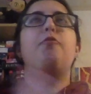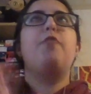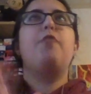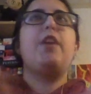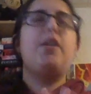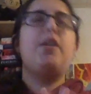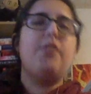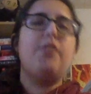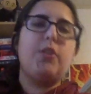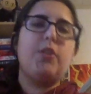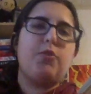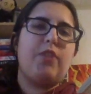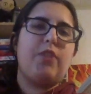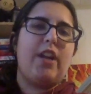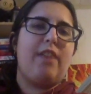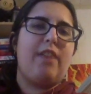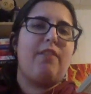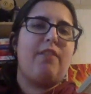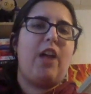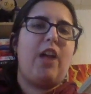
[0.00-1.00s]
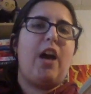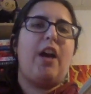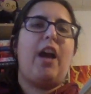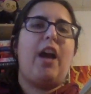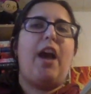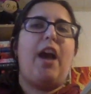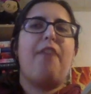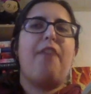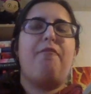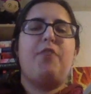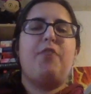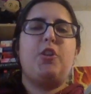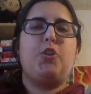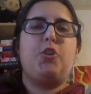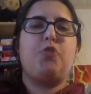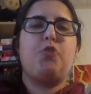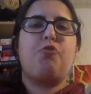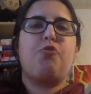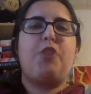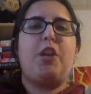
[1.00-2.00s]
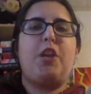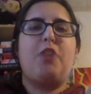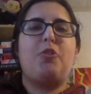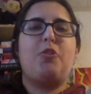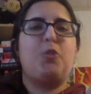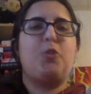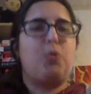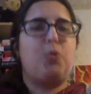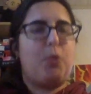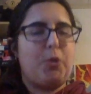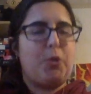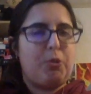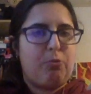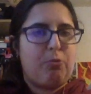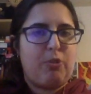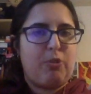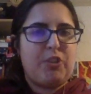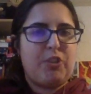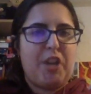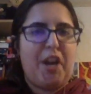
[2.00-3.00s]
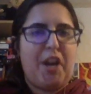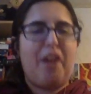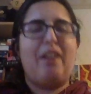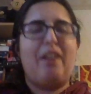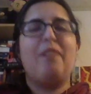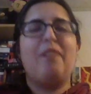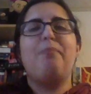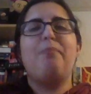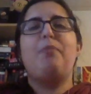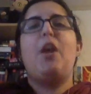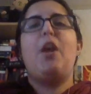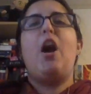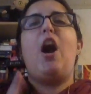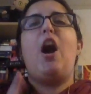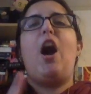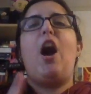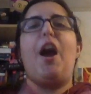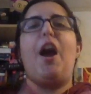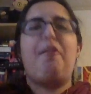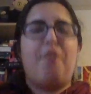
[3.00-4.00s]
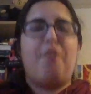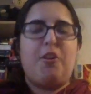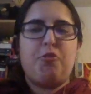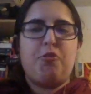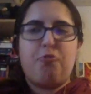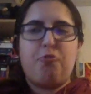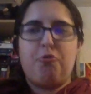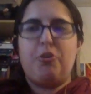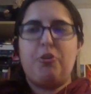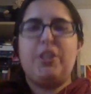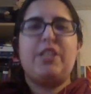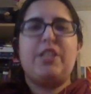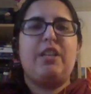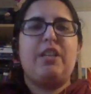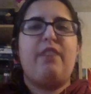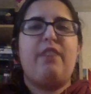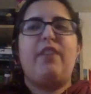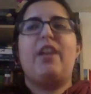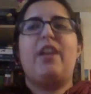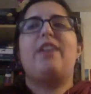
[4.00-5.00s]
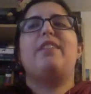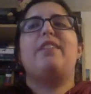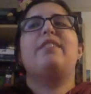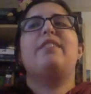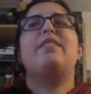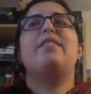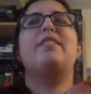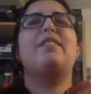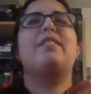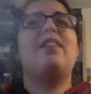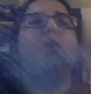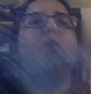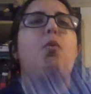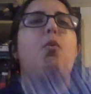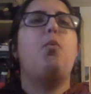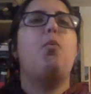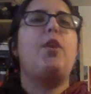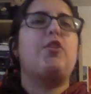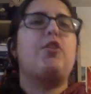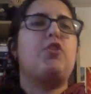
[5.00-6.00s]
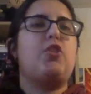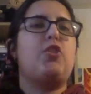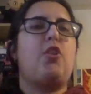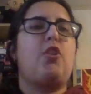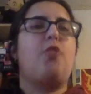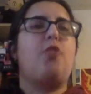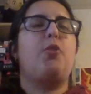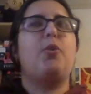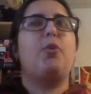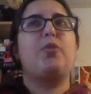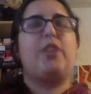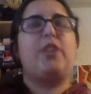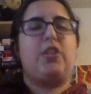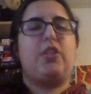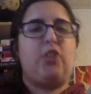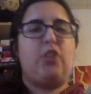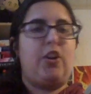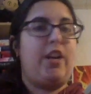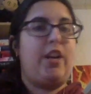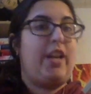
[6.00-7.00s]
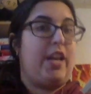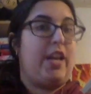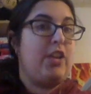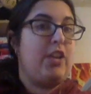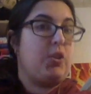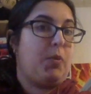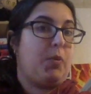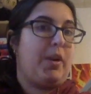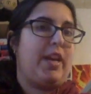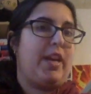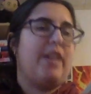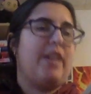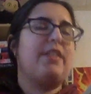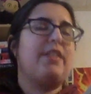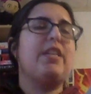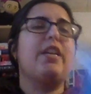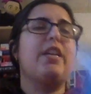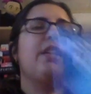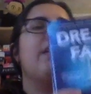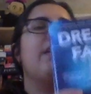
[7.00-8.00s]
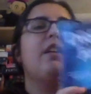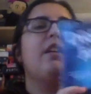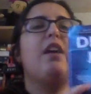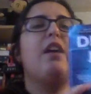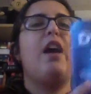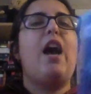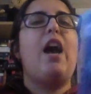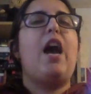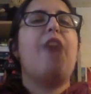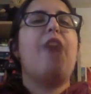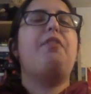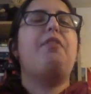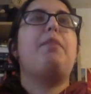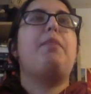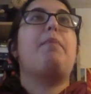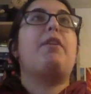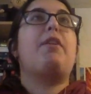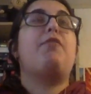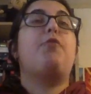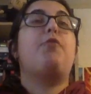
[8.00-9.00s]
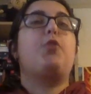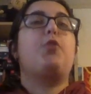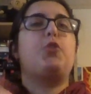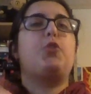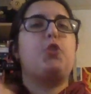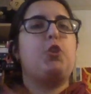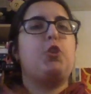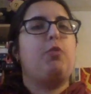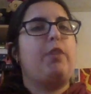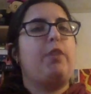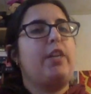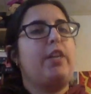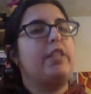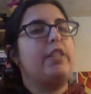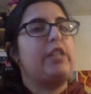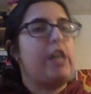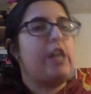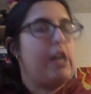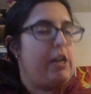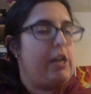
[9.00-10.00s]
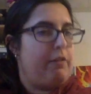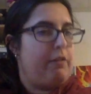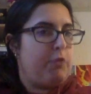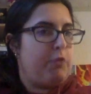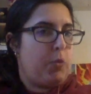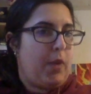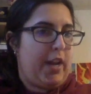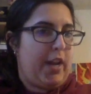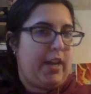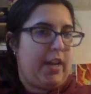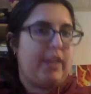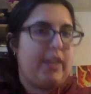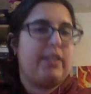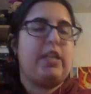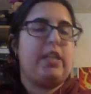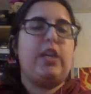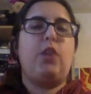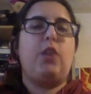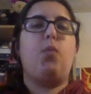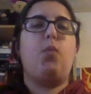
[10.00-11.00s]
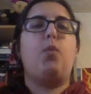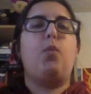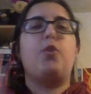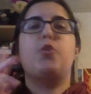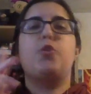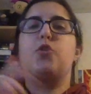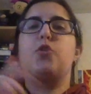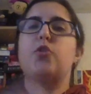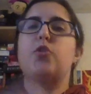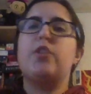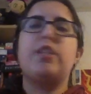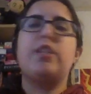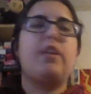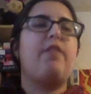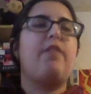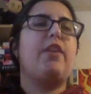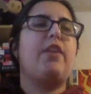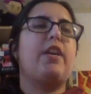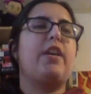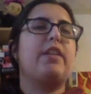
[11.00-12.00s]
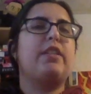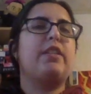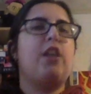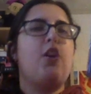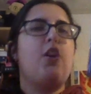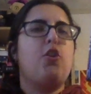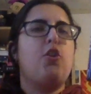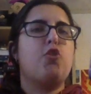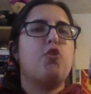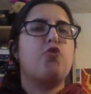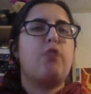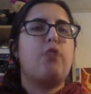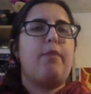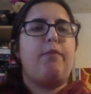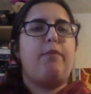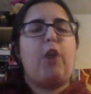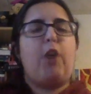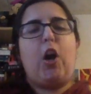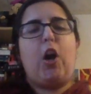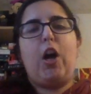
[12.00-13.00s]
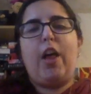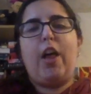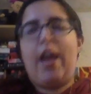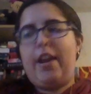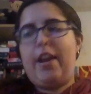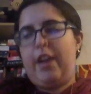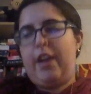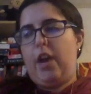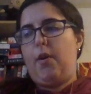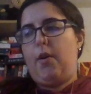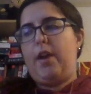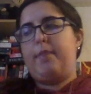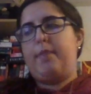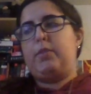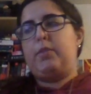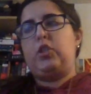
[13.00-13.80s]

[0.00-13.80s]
in this reading vlog, I finished reading The Sorcerer's Heir. I read Truly Devious, which those I started in 2018. And then my first 2 reads of 2019 was Truly Devious, Dreamfall, and now I'm